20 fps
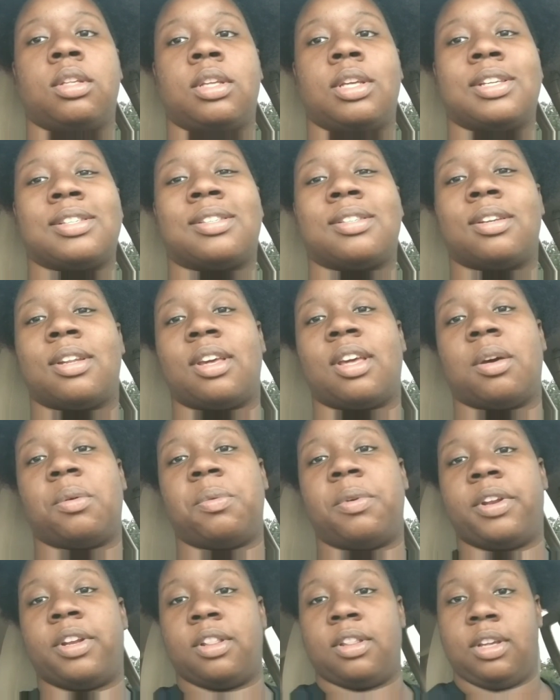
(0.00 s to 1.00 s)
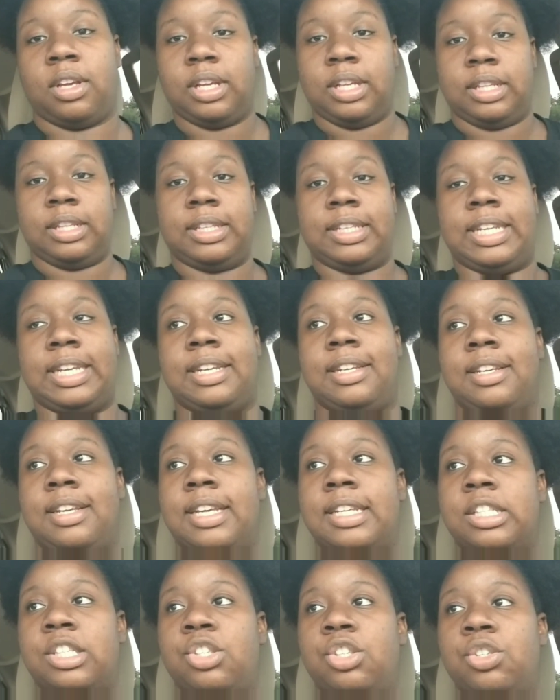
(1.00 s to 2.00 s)
yesterday I didn't
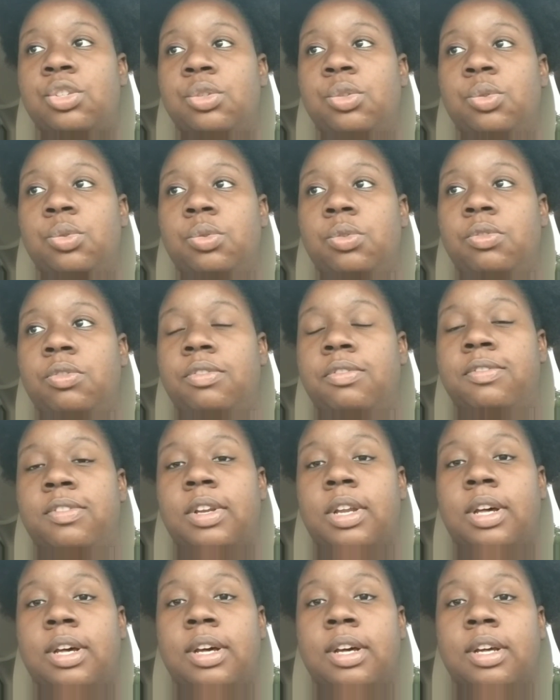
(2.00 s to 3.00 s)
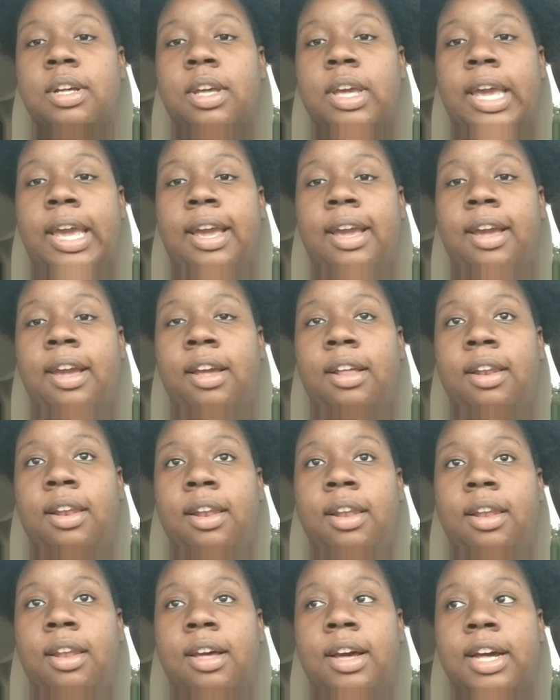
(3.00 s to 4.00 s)
get to vlog a
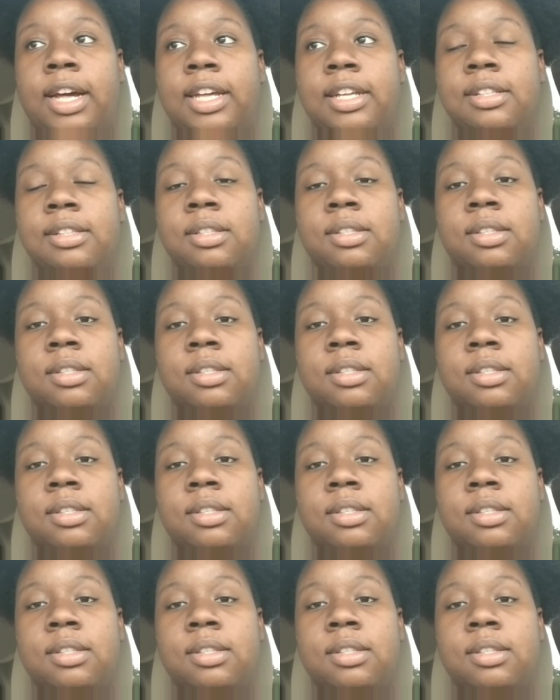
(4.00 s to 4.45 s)
lot